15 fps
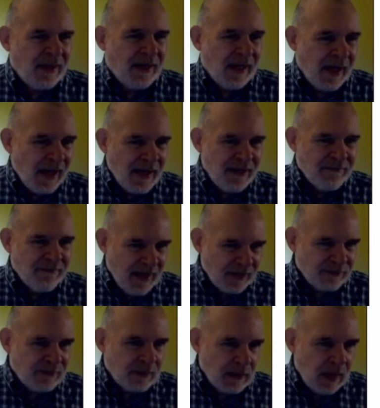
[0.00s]
I have
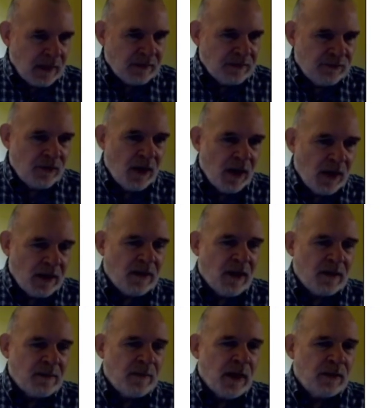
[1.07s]
actually gotten shocked
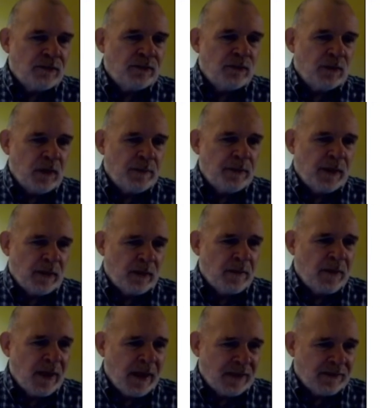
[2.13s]
on my circuit breaker
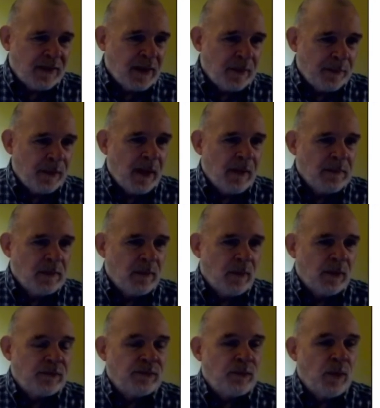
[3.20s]
box. I had a problem
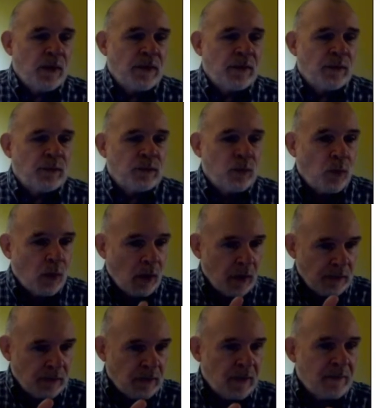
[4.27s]
once where there was
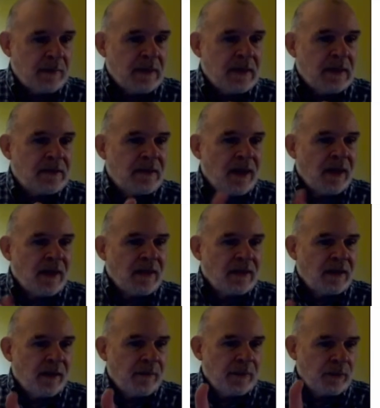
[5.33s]
water
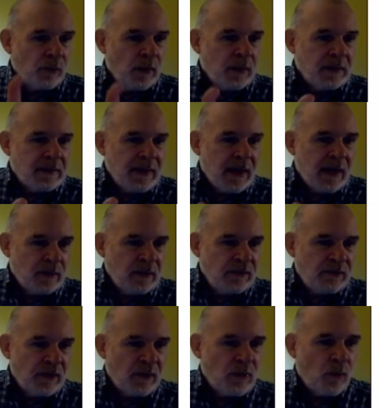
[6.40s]
running down
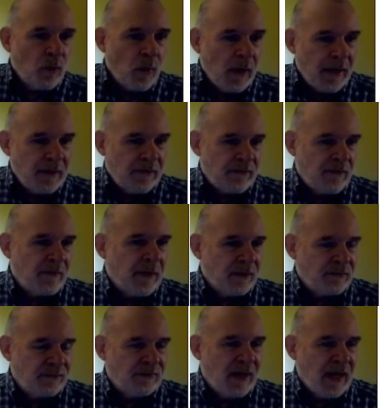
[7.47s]
inside the wire from
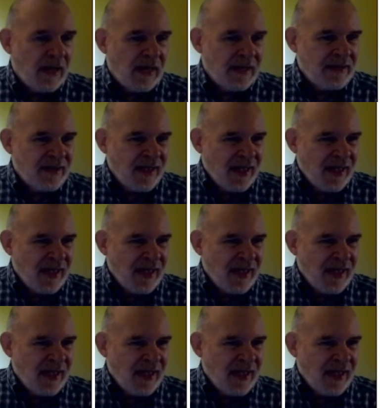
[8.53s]
outside,